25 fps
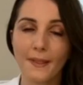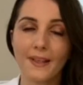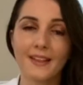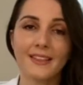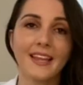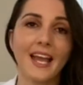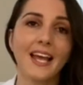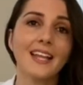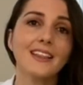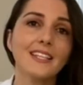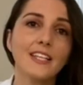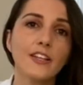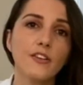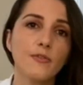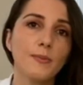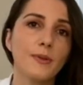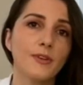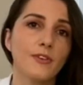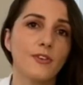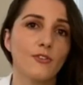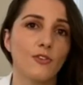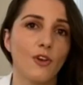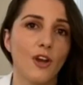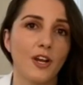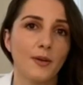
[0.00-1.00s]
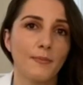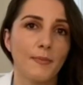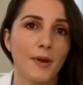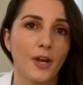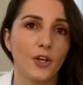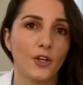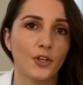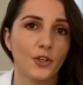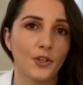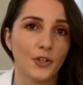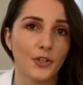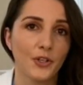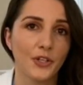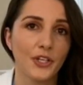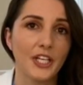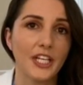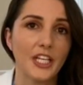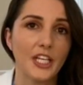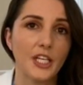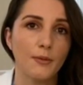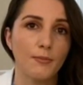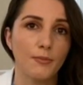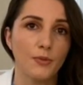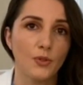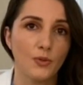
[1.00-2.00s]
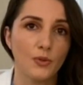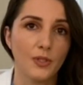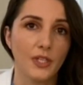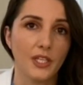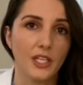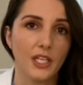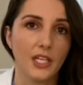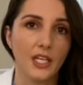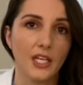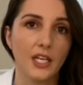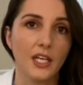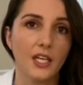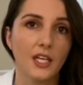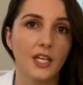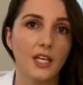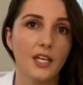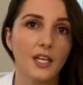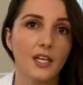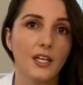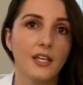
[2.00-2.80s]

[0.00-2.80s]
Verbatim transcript: that leads me to talk about herd immunity.